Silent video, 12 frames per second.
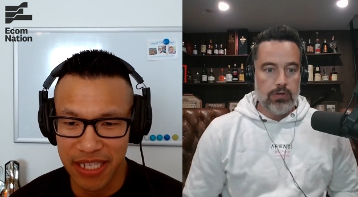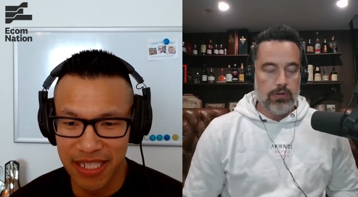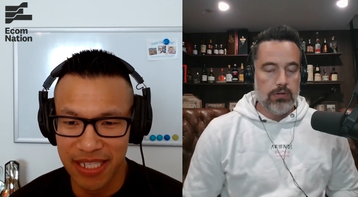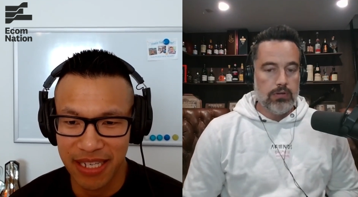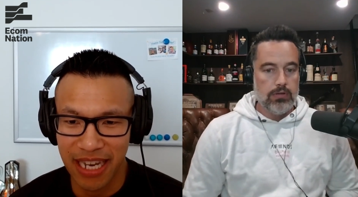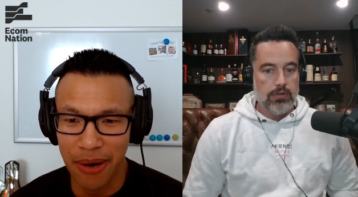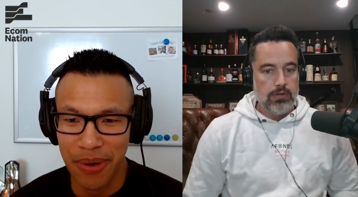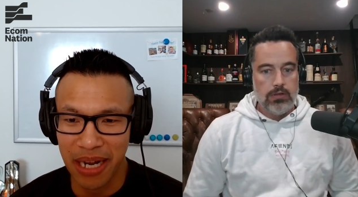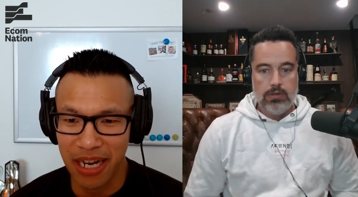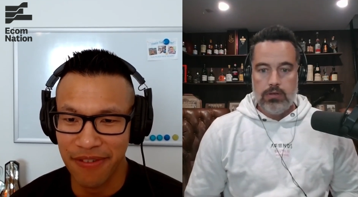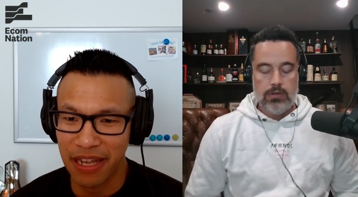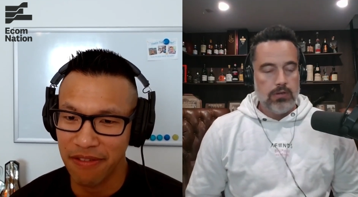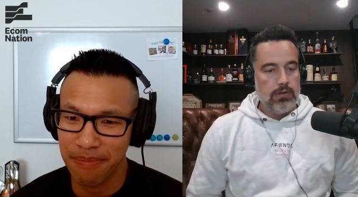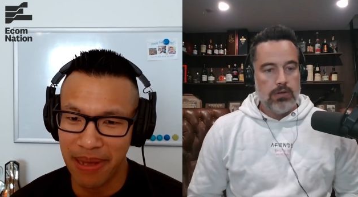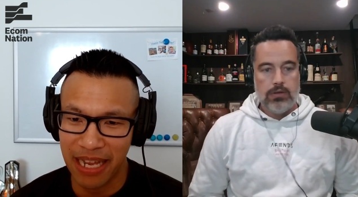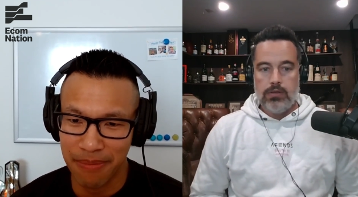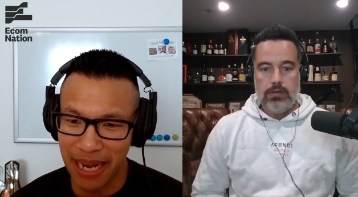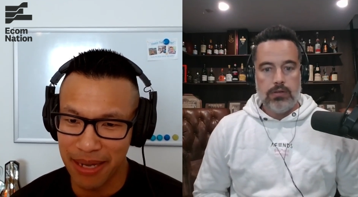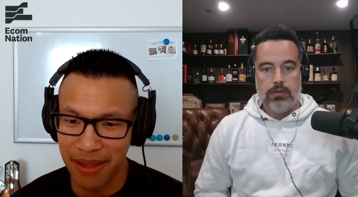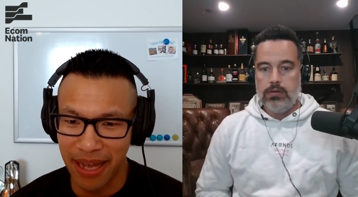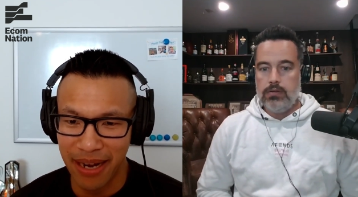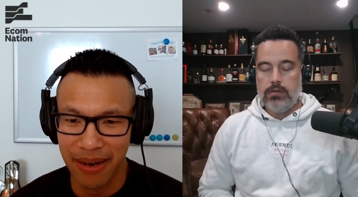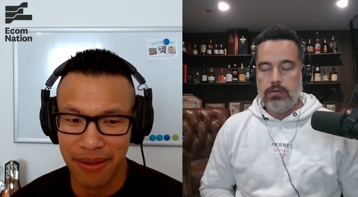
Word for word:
Speaker 1: years, now we're kind of out the, out the back of that.